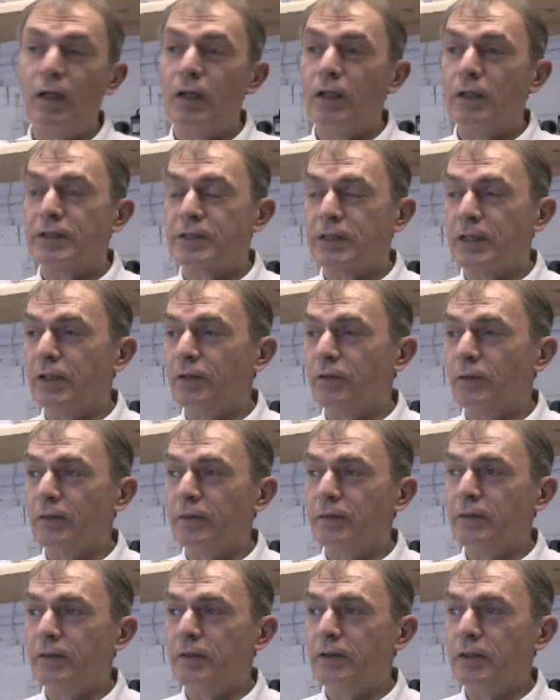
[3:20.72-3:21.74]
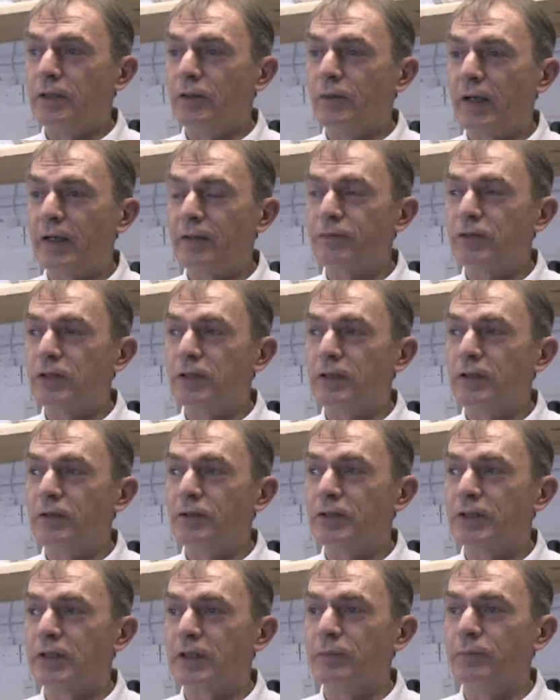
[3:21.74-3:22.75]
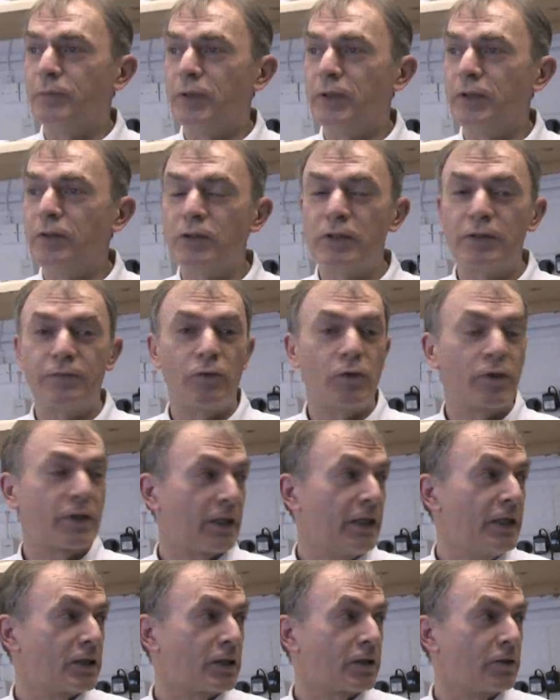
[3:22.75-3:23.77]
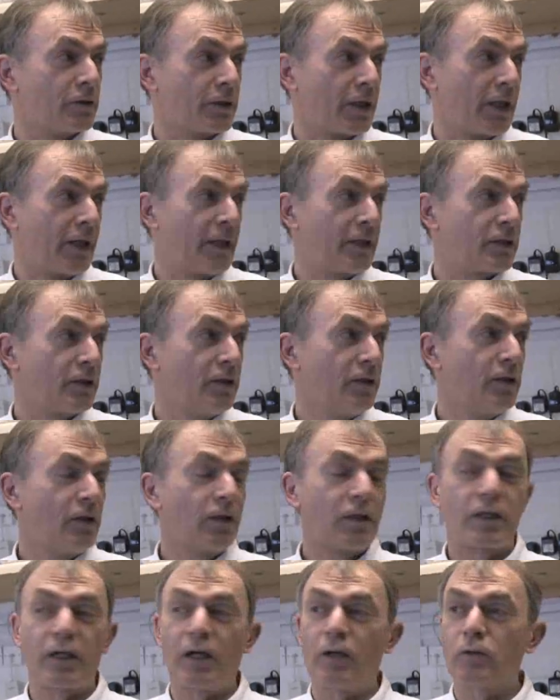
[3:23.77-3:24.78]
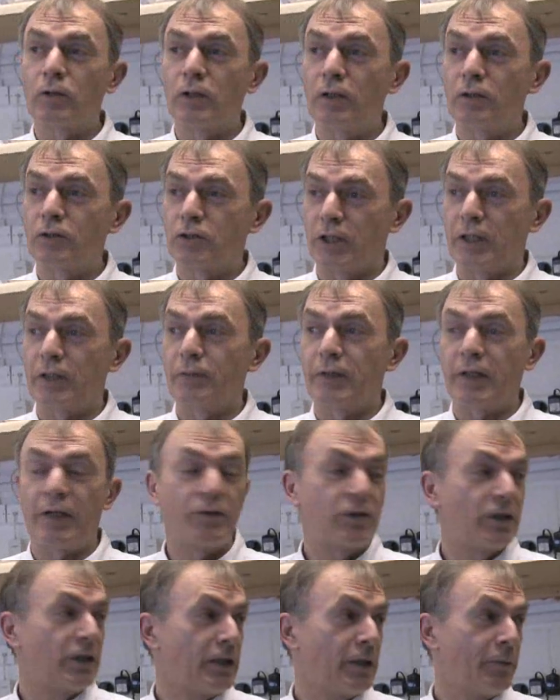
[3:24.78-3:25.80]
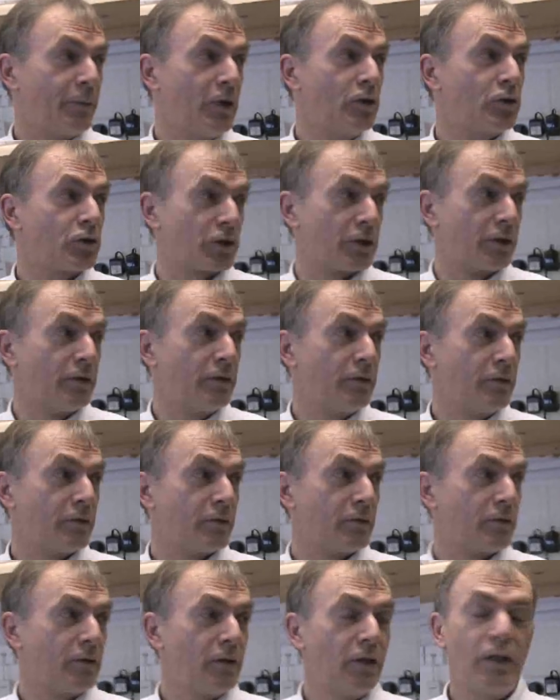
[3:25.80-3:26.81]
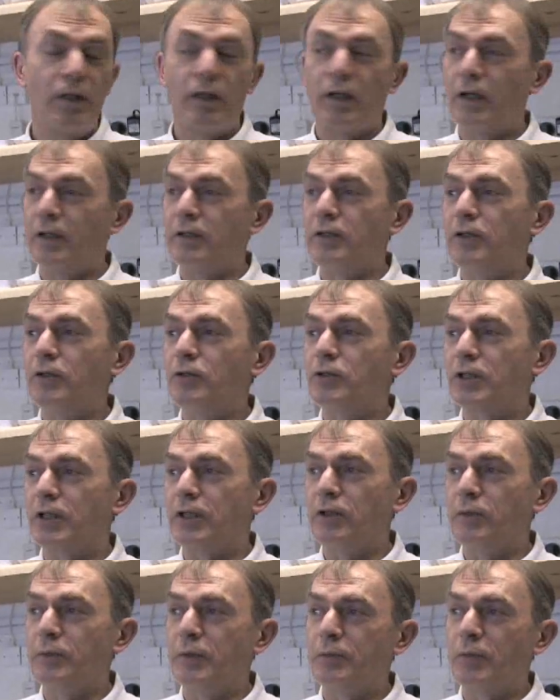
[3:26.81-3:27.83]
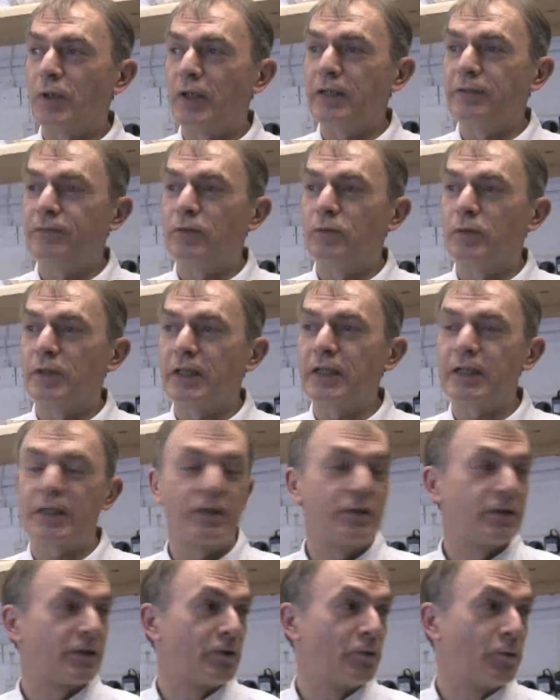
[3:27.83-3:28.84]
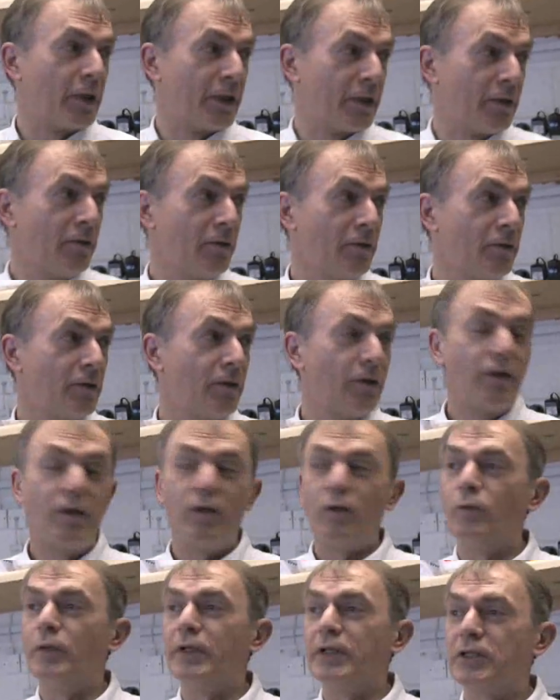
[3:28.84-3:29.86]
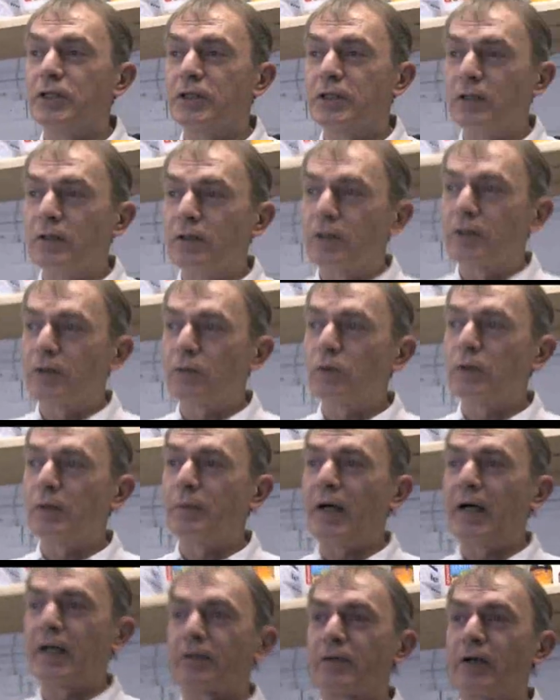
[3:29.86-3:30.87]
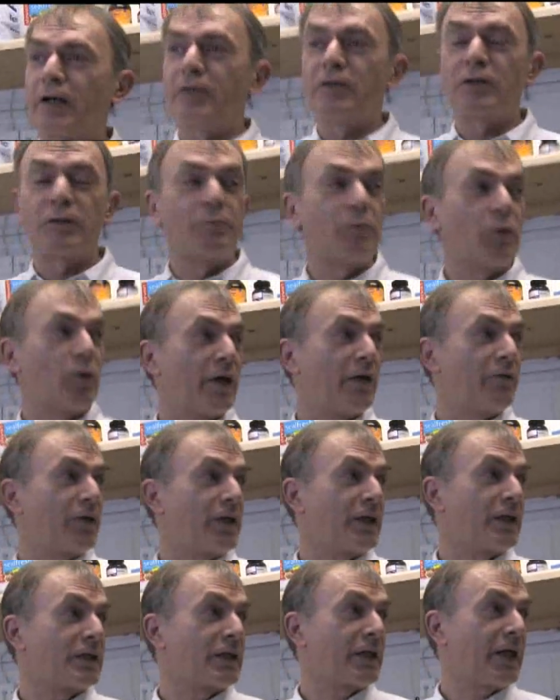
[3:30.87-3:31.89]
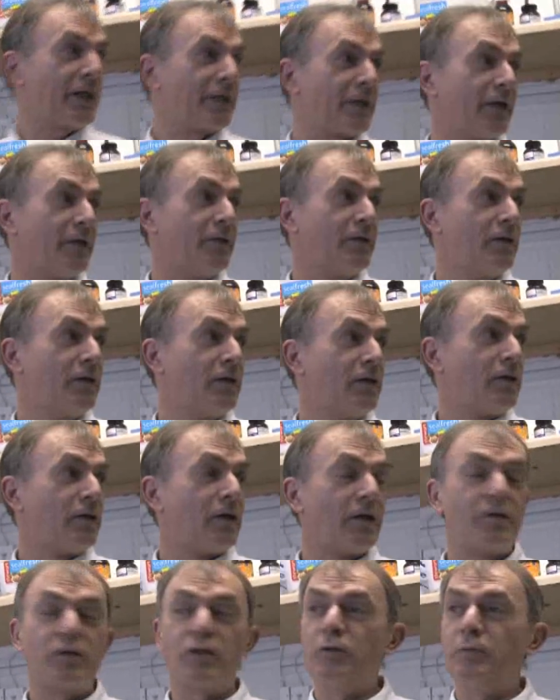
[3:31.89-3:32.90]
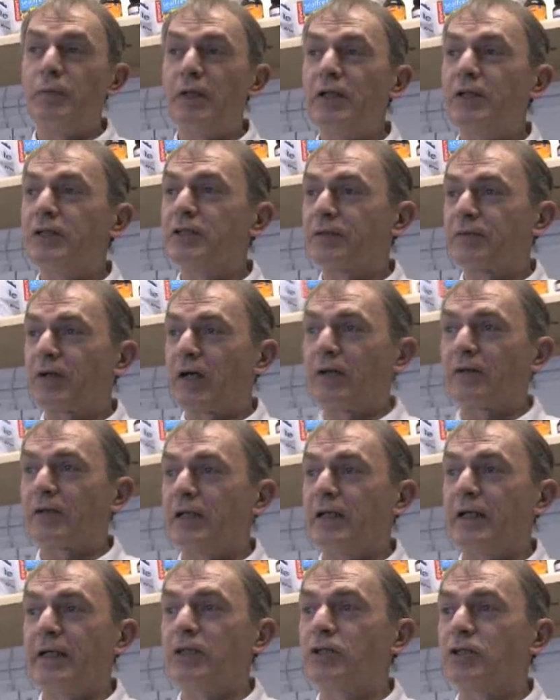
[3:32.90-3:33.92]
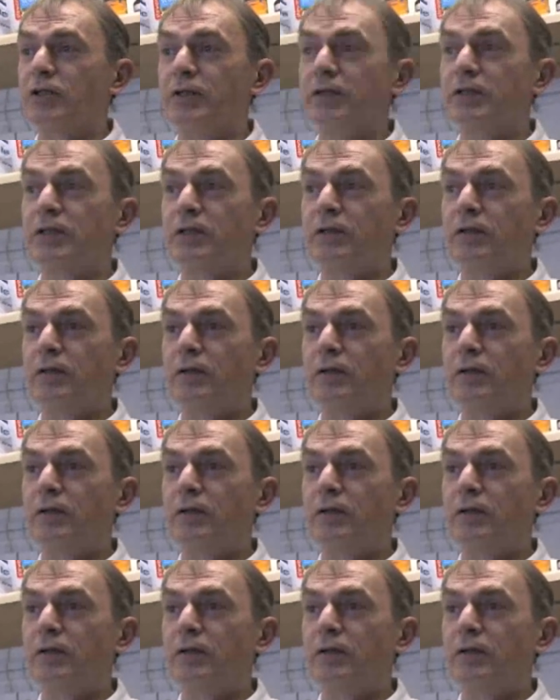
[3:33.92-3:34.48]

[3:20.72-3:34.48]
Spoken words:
So you have to use the computer for what it's good at, cold logic without any emotion, and use the human brain for what it can do well, which is to look at all the background and put everything together and do millions of calculations